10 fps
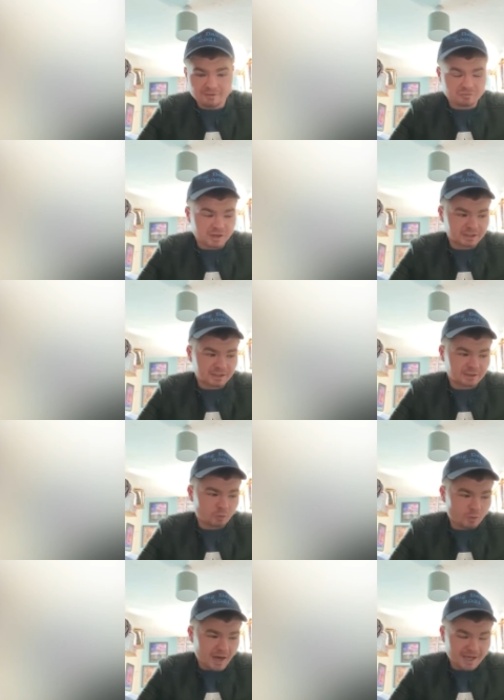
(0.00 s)
frankly,
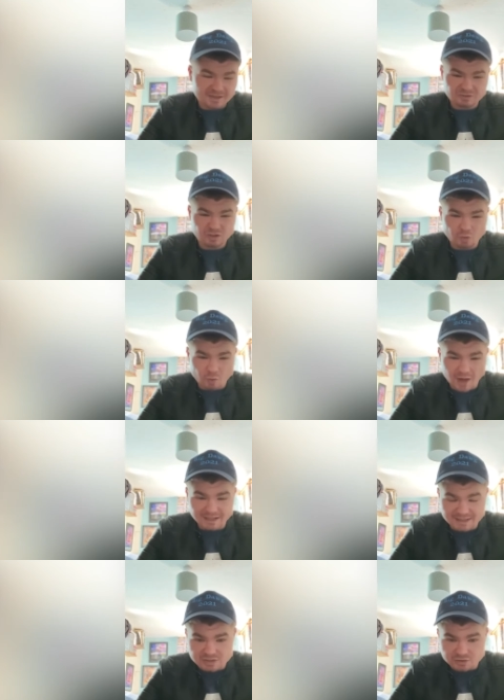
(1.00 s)
quite, quite
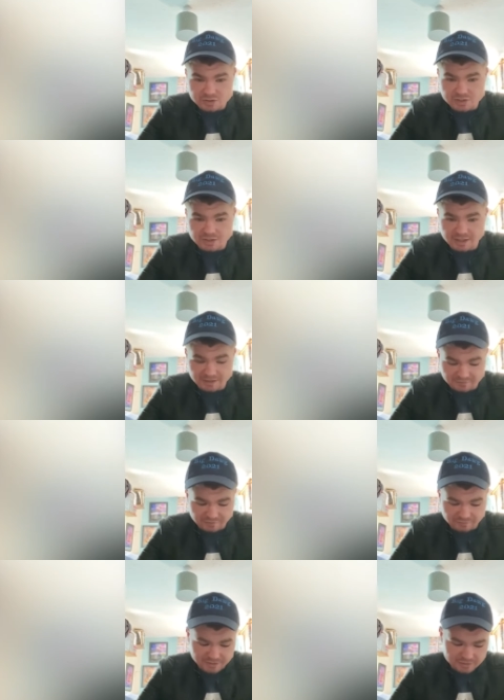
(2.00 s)
disgusted that they've
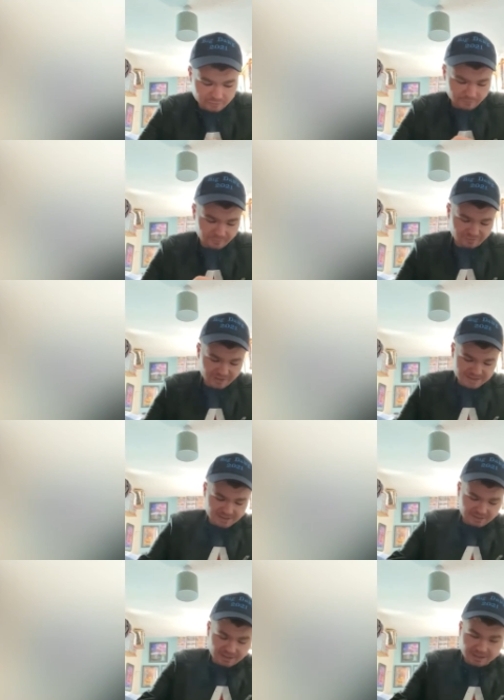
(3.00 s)
given me someone
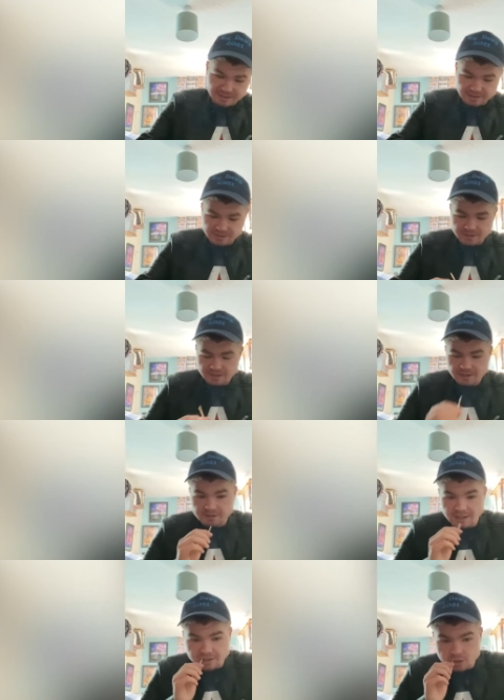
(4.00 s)
pathetic like,
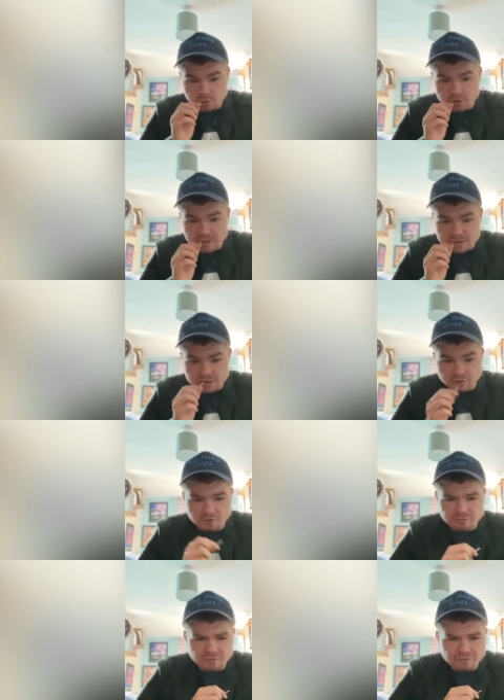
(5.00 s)
like you, Chris, to go
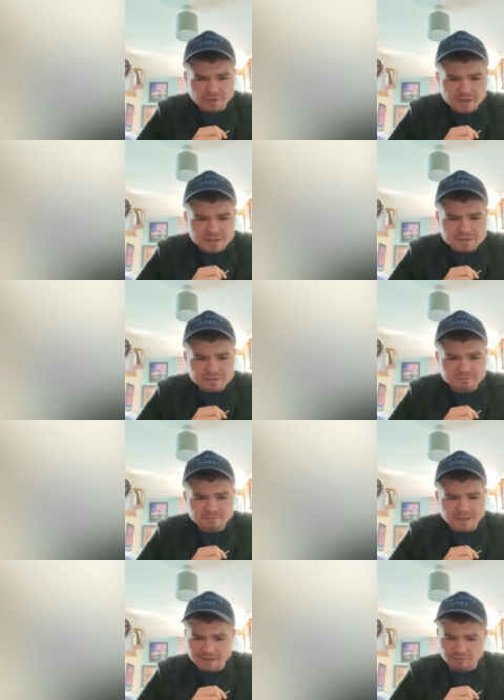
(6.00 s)
through first.
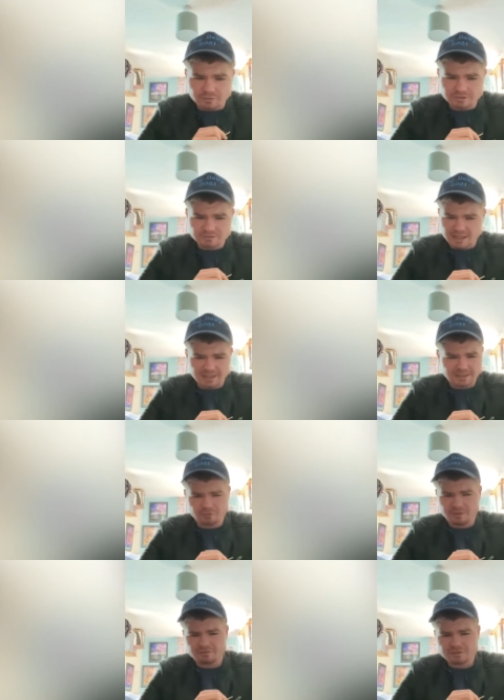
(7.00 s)
I don't want, I didn't
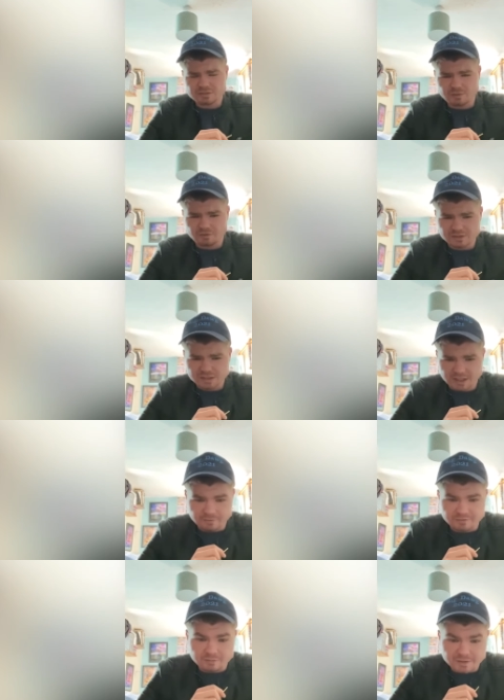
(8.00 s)
come here for the small fish, I came
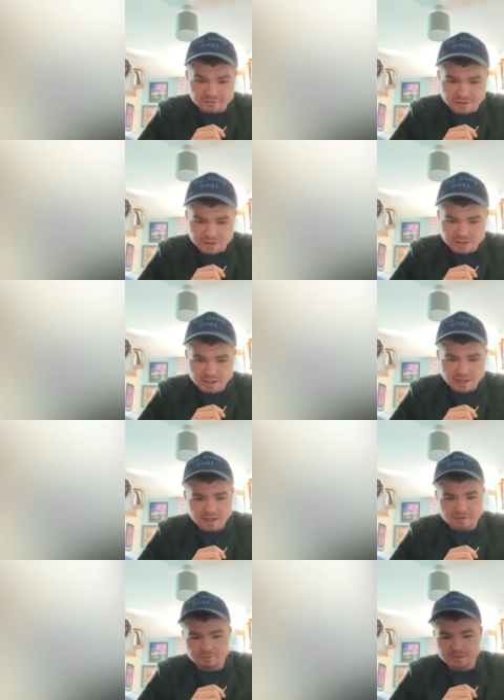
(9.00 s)
here for the big fish.
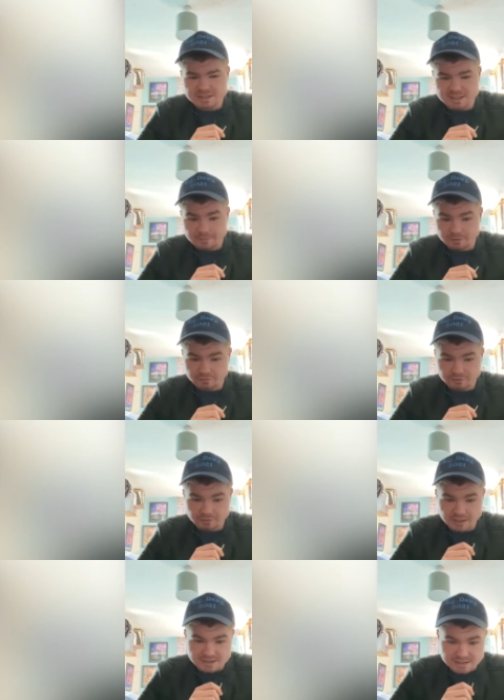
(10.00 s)
If it means stepping over you,
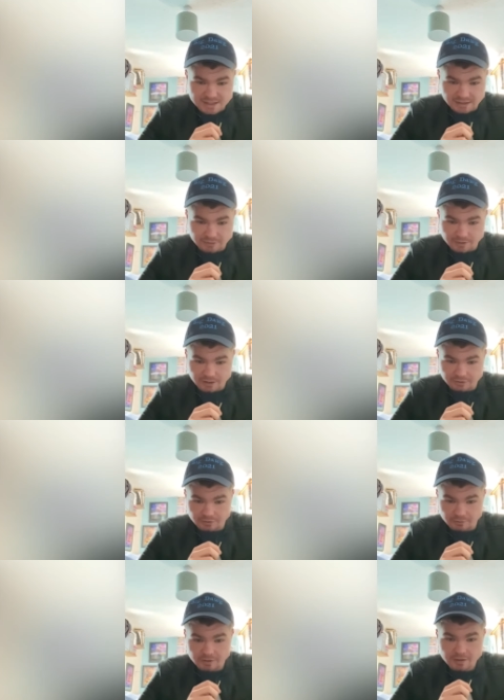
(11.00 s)
that's exactly what I'll
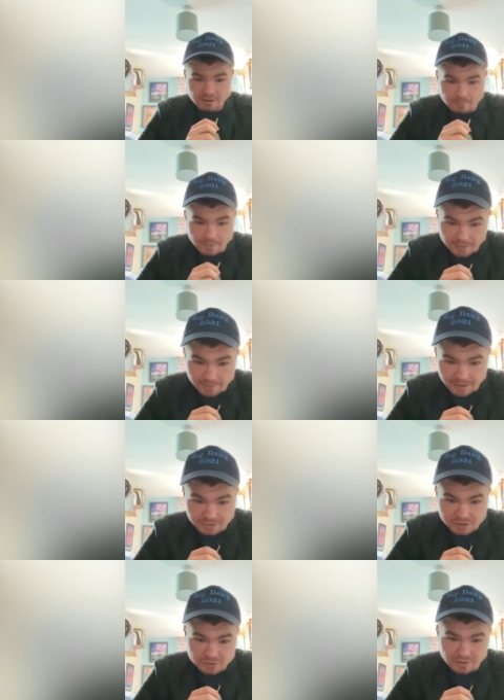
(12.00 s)
do, my man,
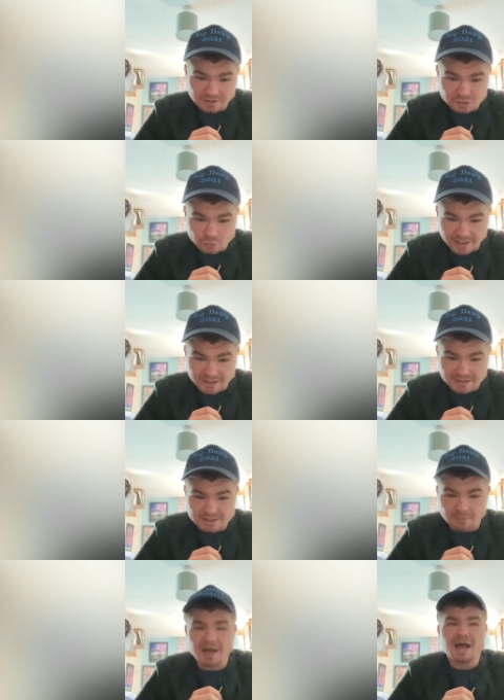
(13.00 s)
because you are a twig
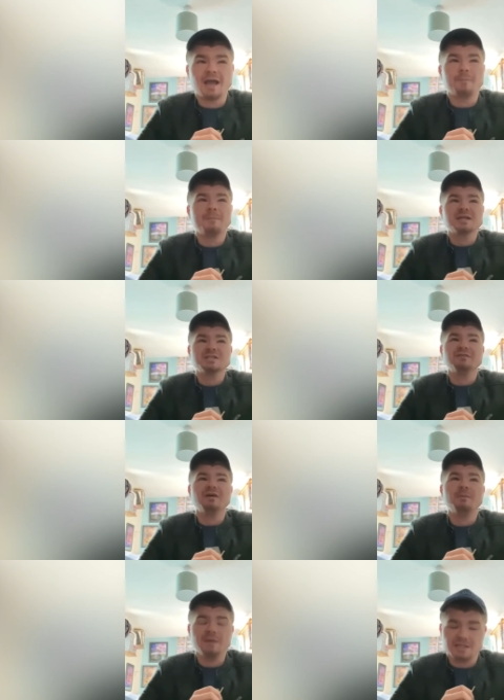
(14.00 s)
to my
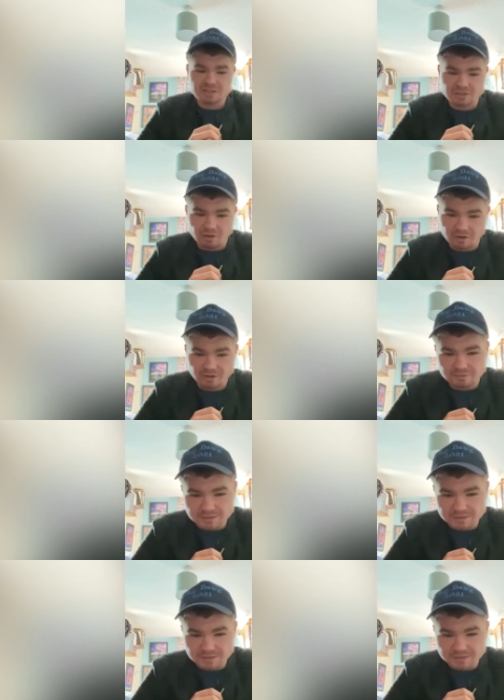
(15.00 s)
massive beanstalk.